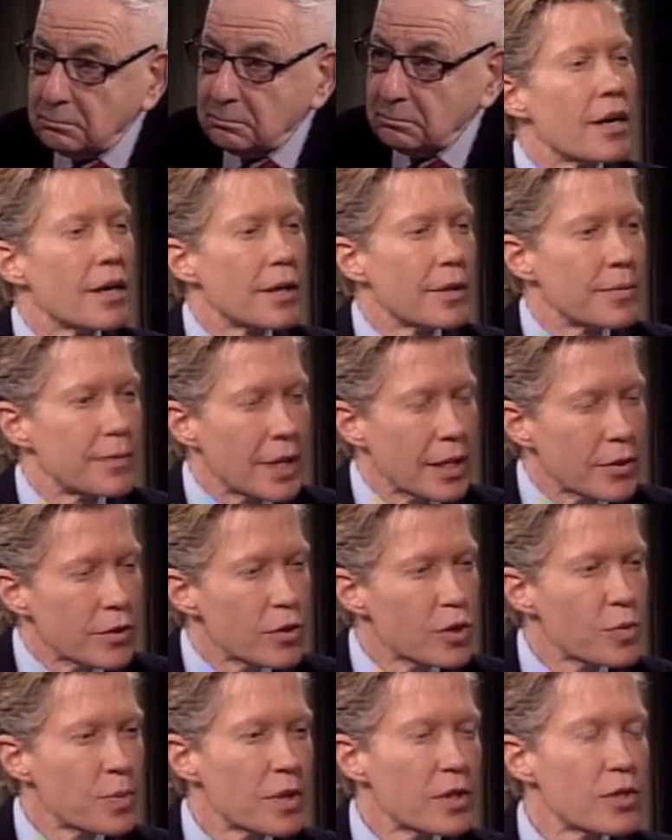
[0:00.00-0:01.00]
Uh, Dr.
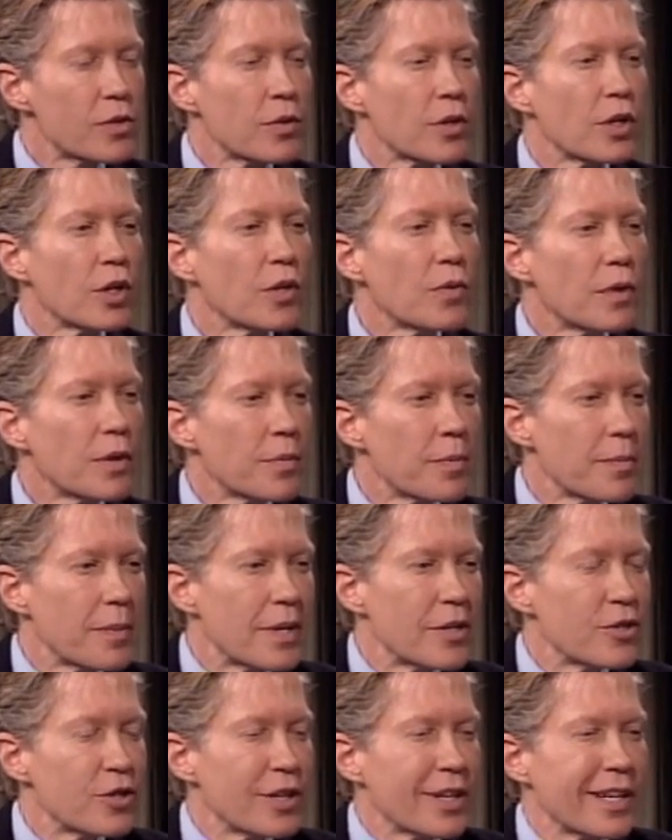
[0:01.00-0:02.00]
Spitz, you were
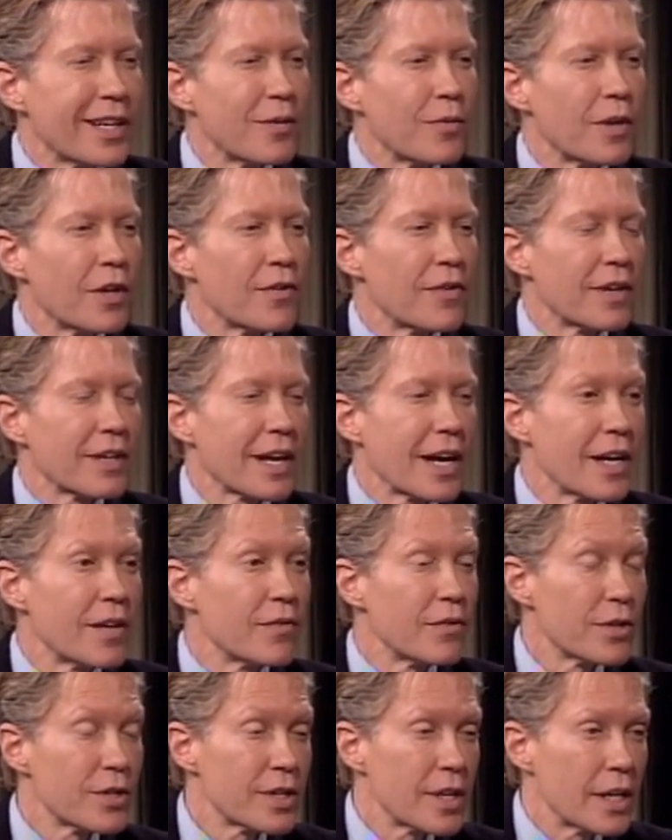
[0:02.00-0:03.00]
mentioning in one of our
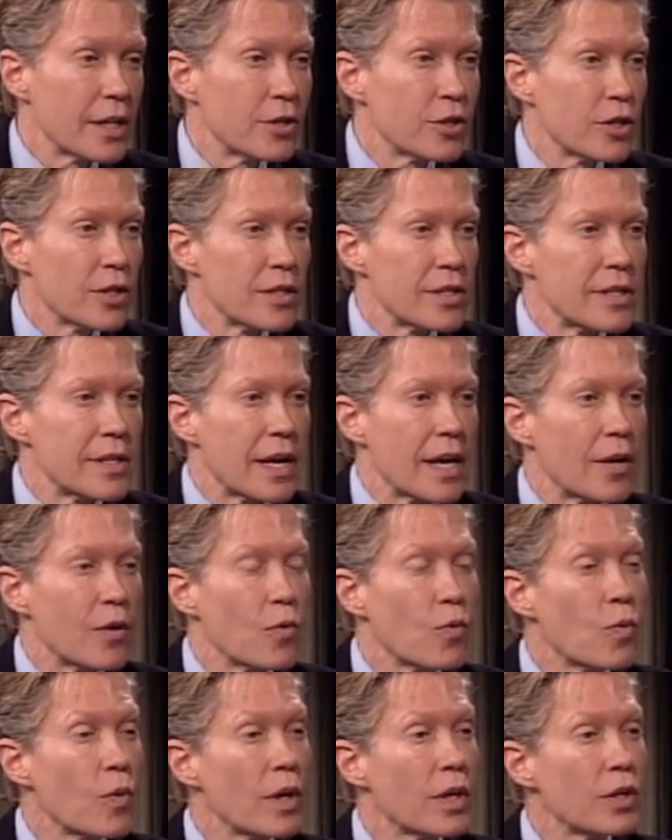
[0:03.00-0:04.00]
conversations
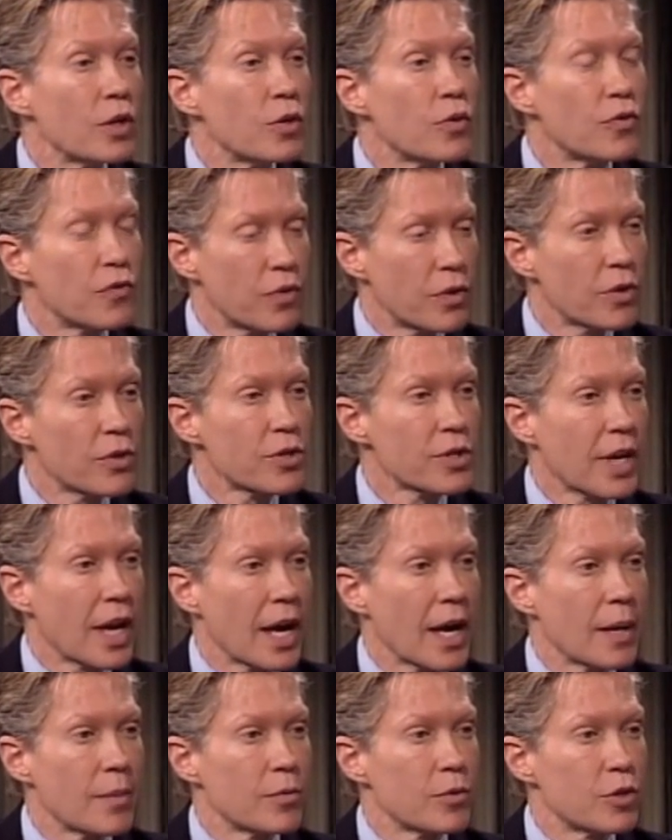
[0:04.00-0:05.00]
that when you first
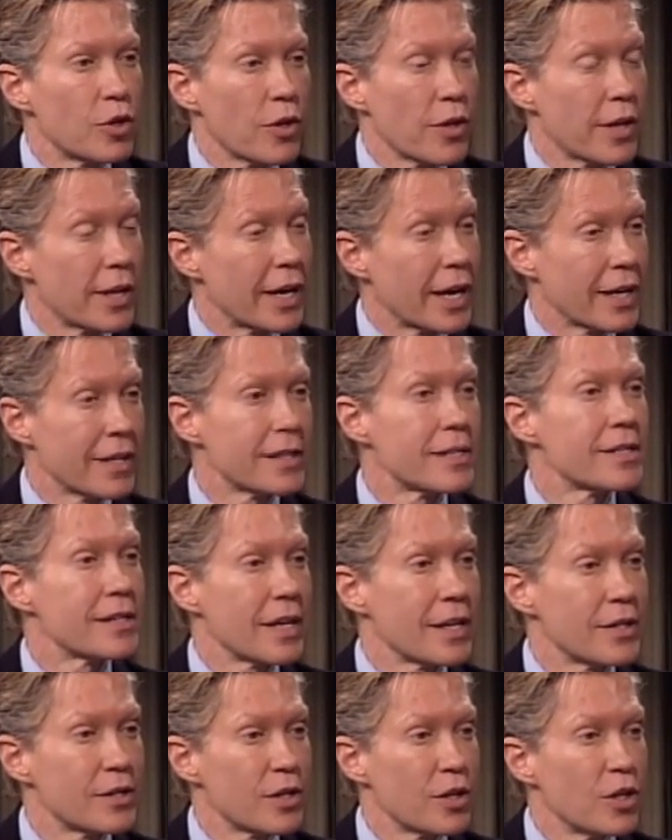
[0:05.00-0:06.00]
came to the United
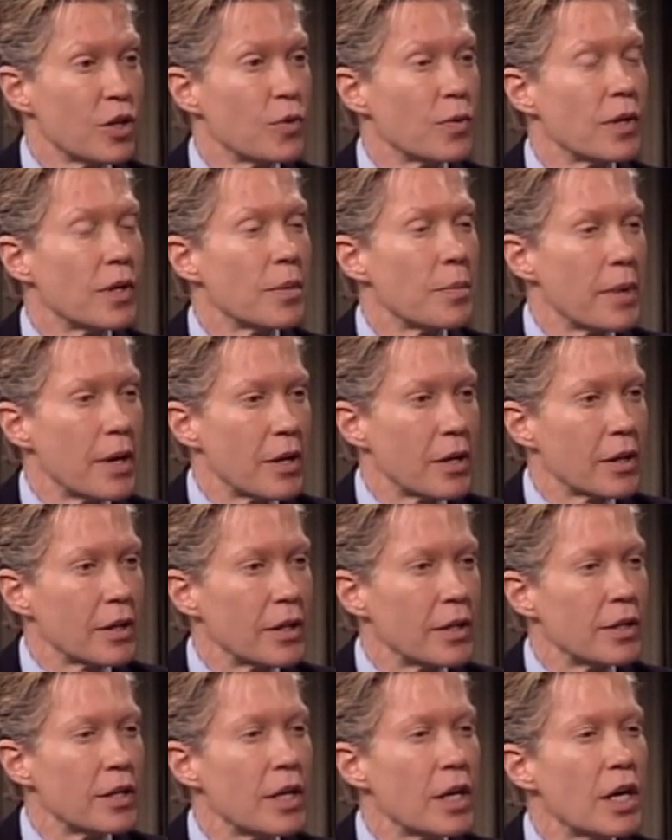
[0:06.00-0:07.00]
States and you were in
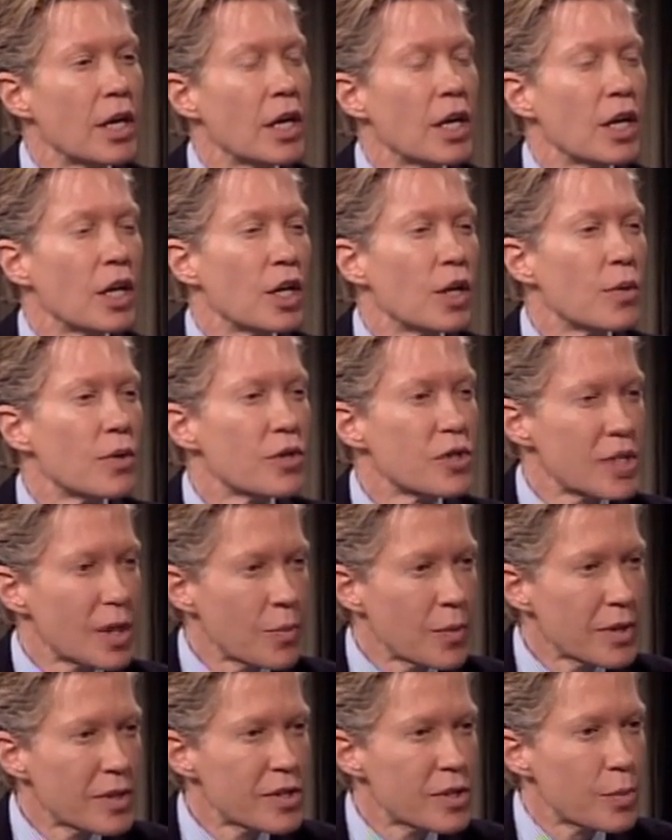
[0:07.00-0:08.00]
Maryland, you were
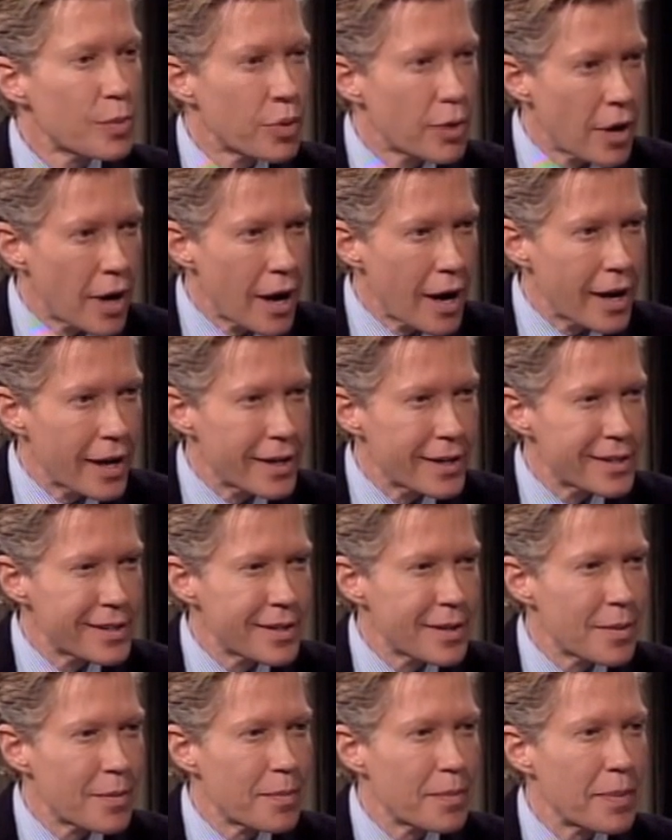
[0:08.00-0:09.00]
somewhat
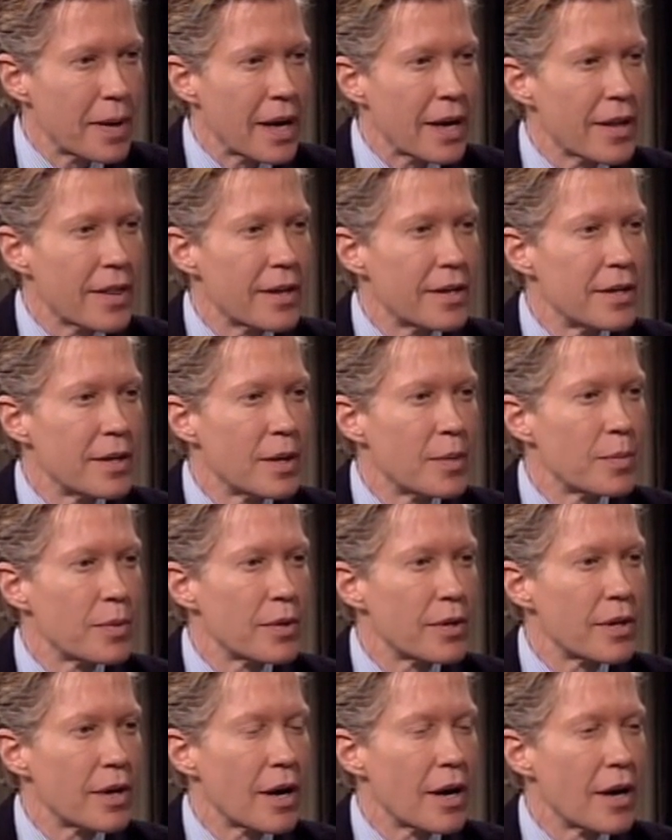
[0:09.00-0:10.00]
surprised by the
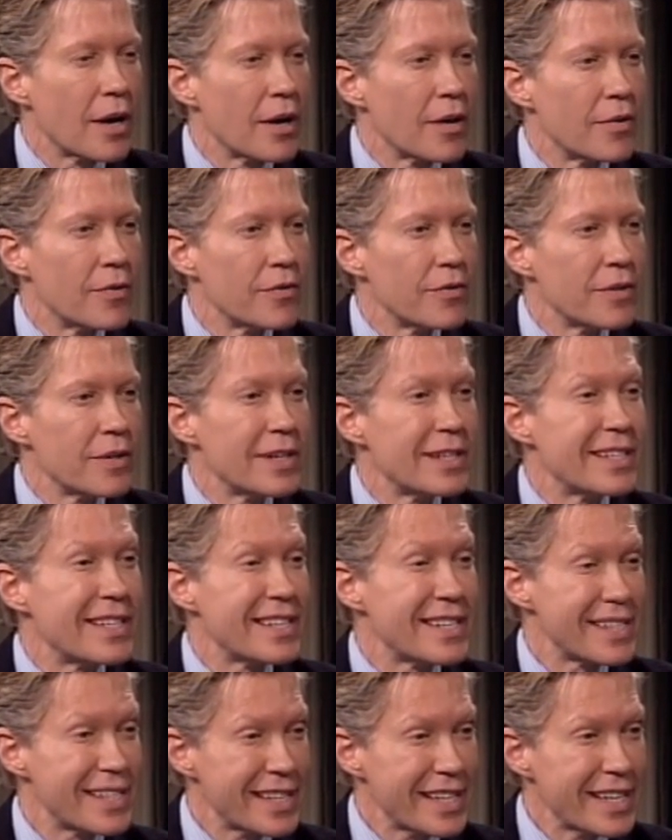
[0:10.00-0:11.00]
number of
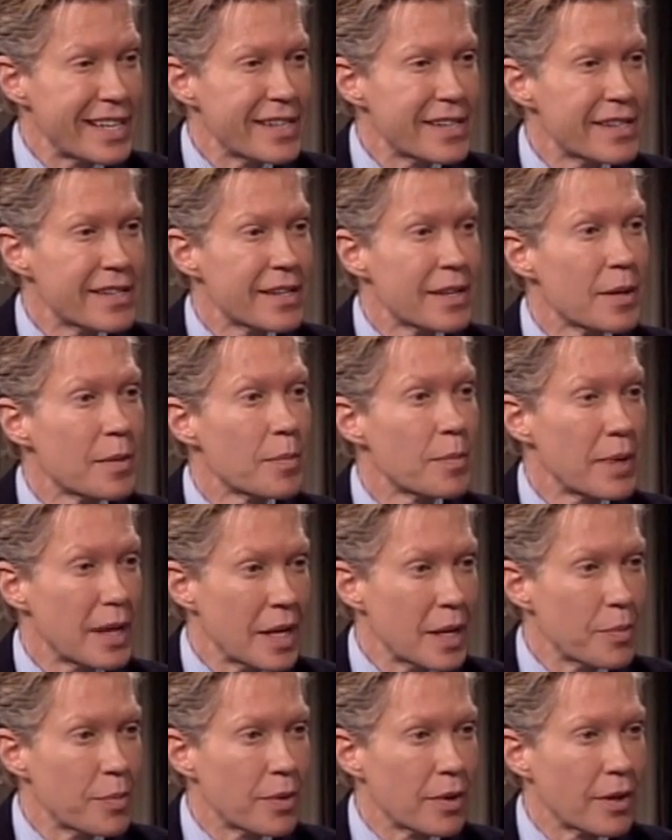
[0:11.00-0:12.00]
deceased
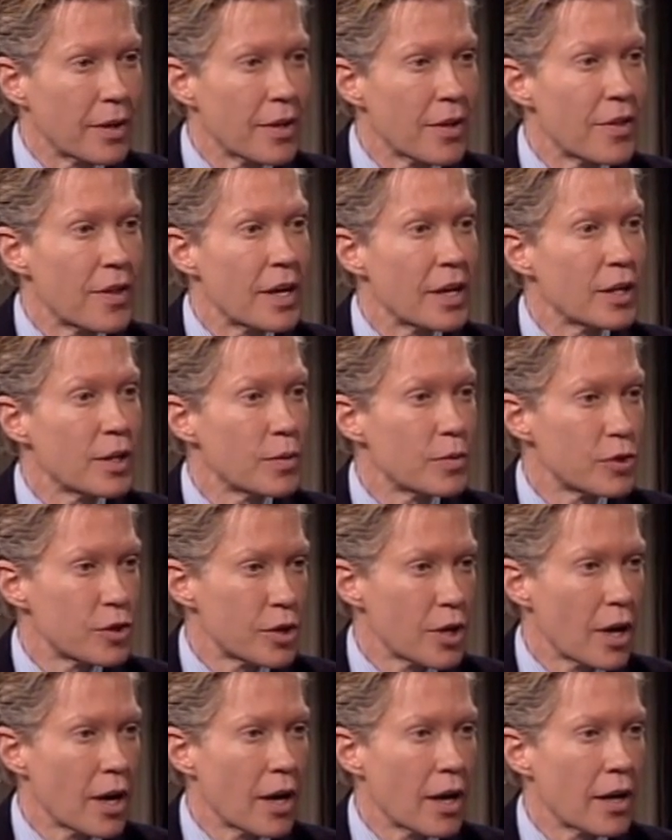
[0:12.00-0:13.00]
people that you
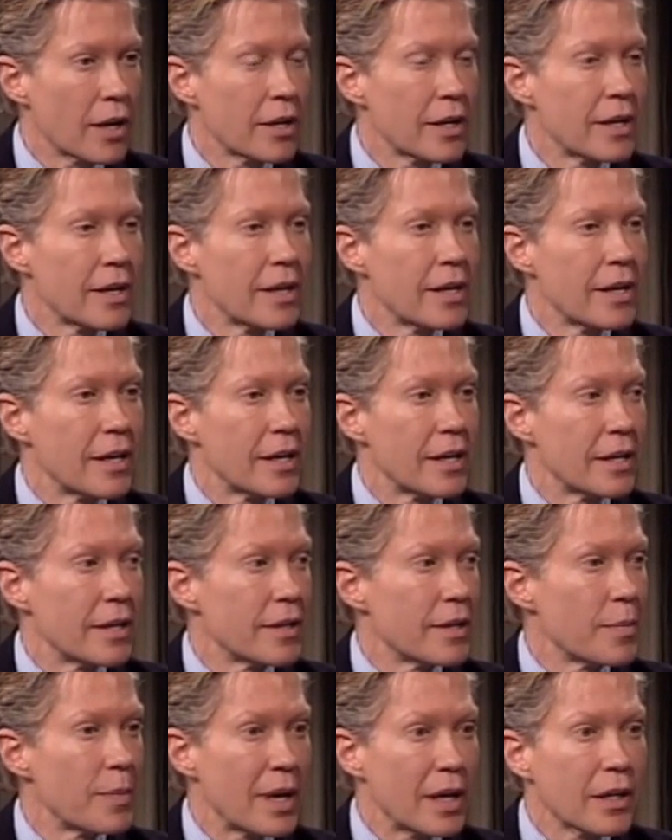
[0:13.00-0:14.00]
saw
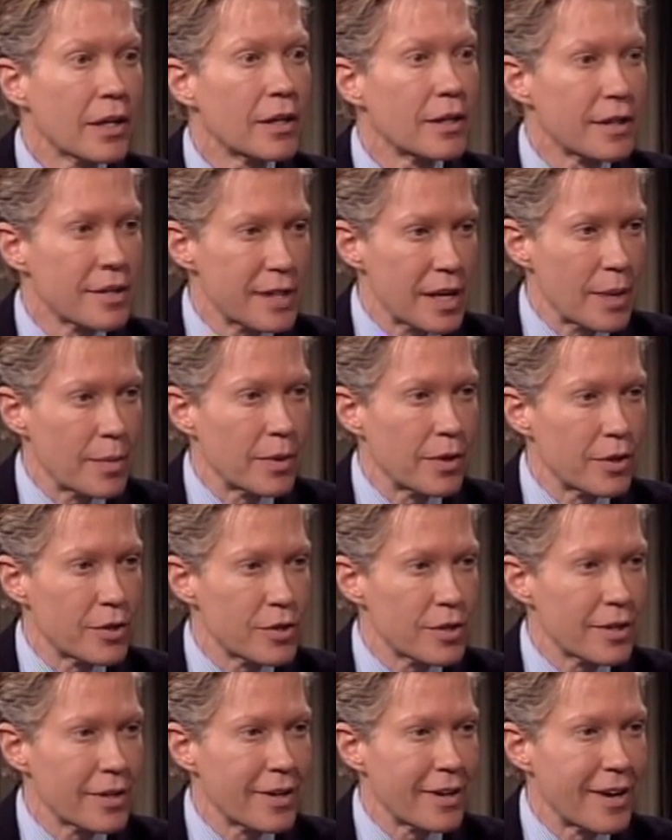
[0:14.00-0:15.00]
in the medical
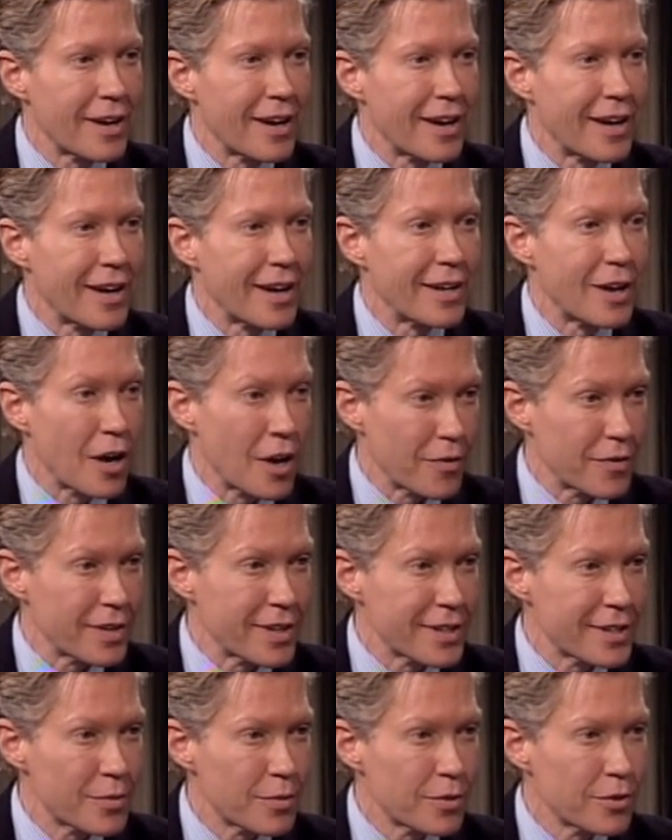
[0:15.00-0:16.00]
examiner's uh,
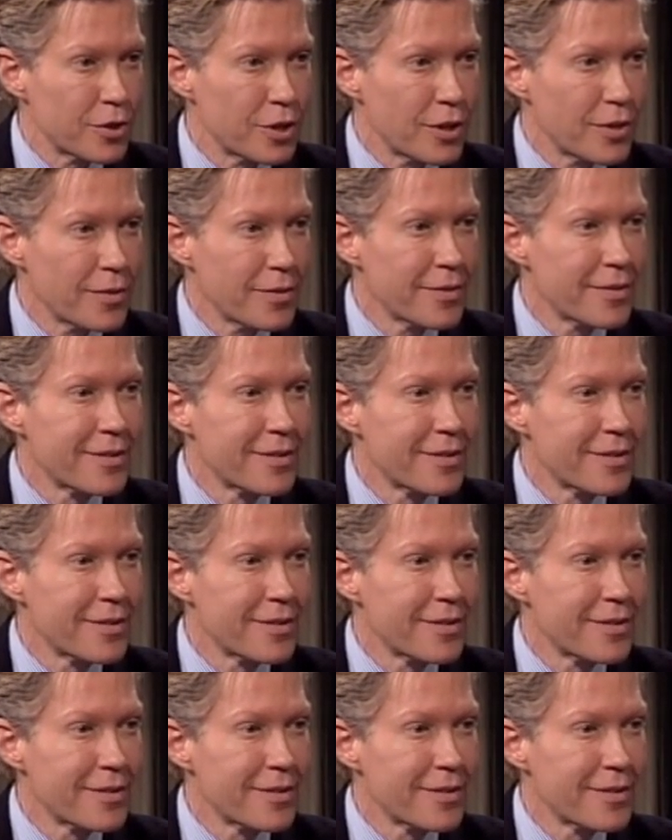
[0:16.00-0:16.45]
office, weren't you?